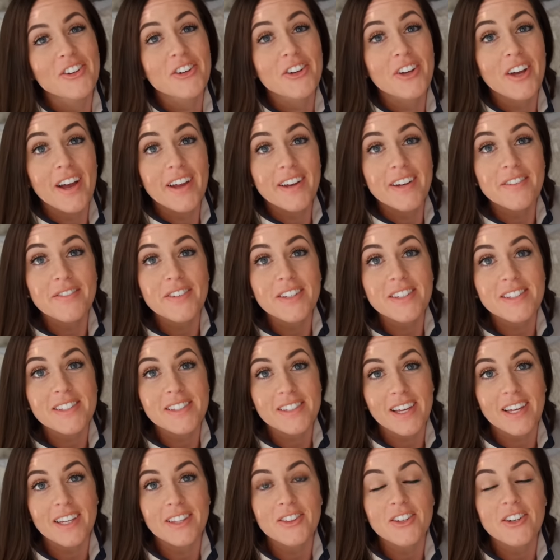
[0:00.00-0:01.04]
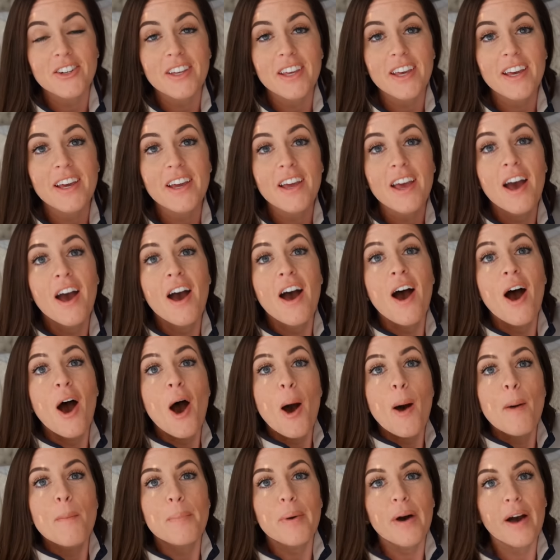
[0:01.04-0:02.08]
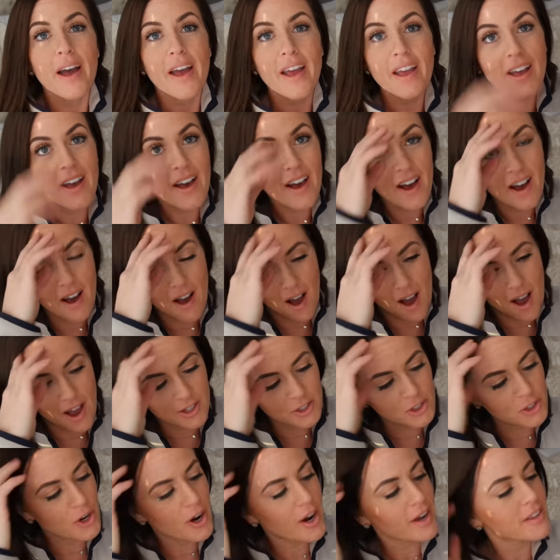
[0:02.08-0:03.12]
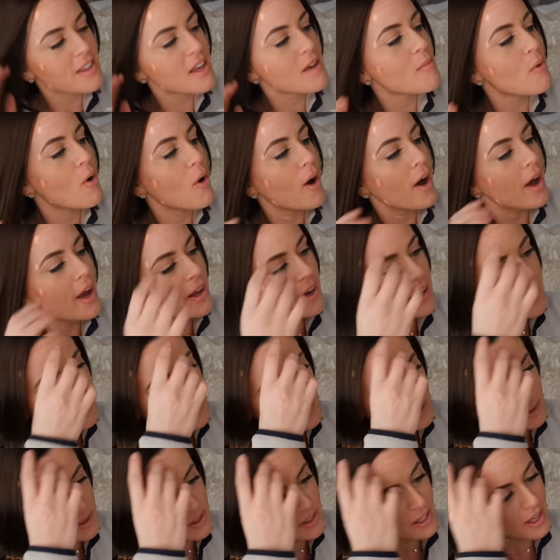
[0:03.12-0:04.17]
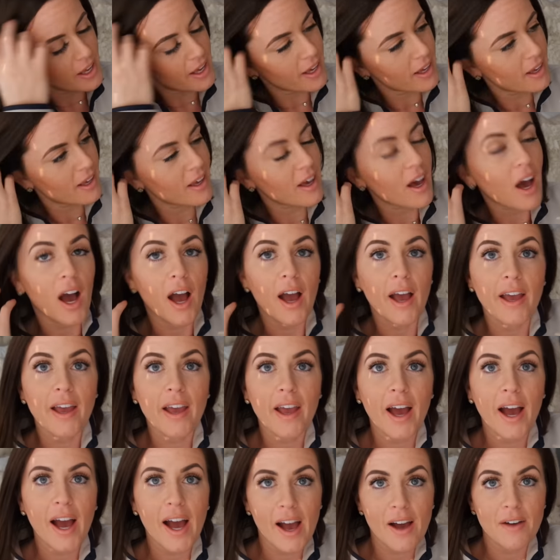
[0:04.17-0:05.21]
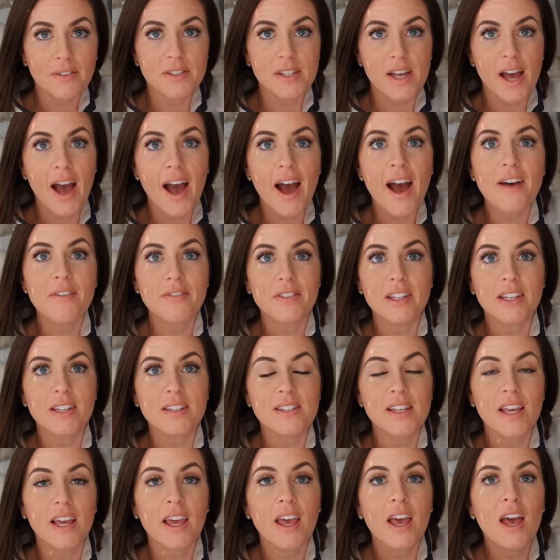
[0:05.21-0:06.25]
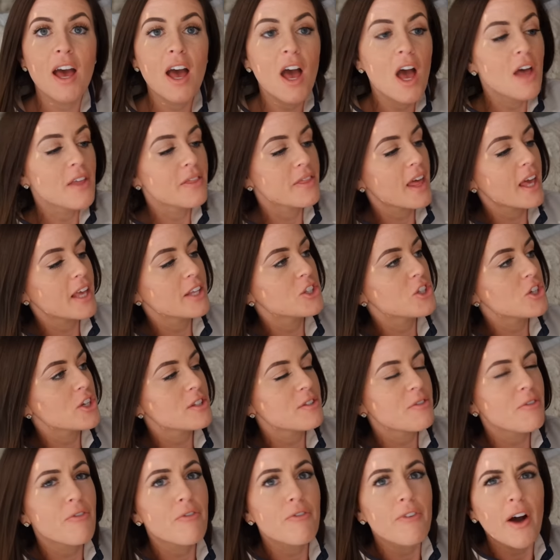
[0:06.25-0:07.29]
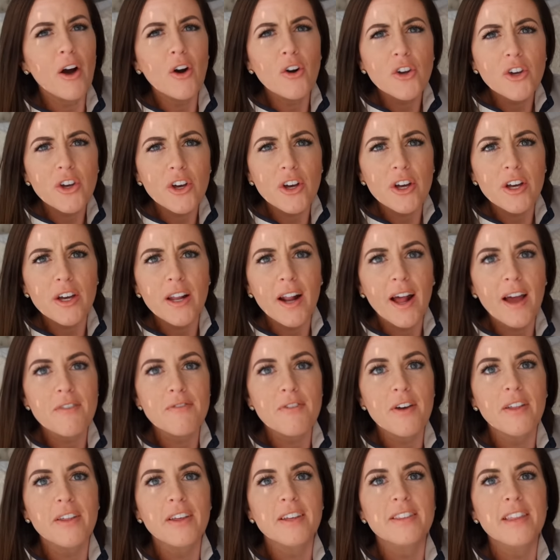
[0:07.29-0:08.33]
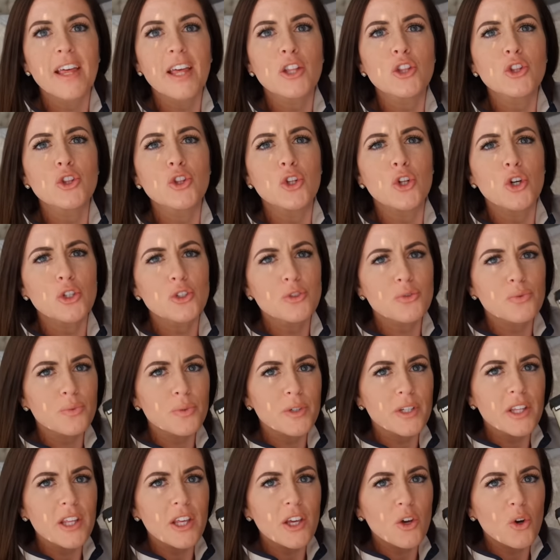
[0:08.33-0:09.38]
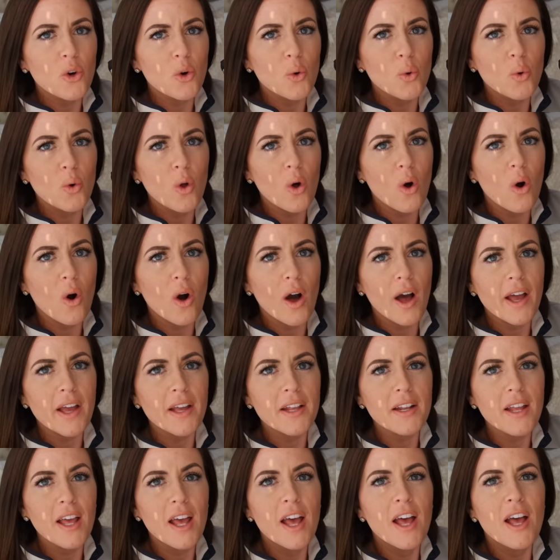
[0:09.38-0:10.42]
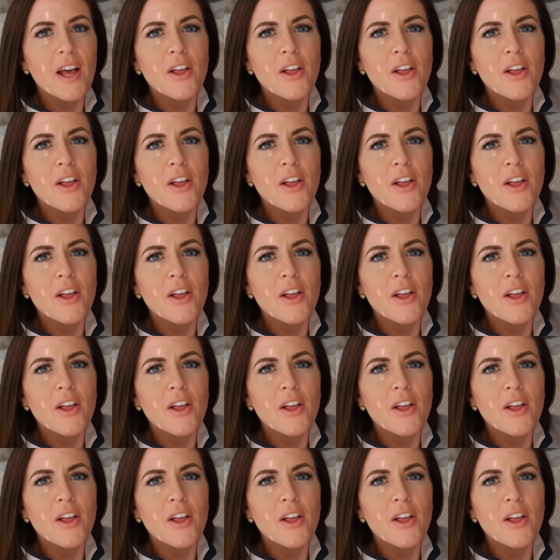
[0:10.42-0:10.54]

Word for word: they're kind of insane looking, but I tried them on and I was like, I have to have these. Like, they just felt good. I felt like they looked really cool on.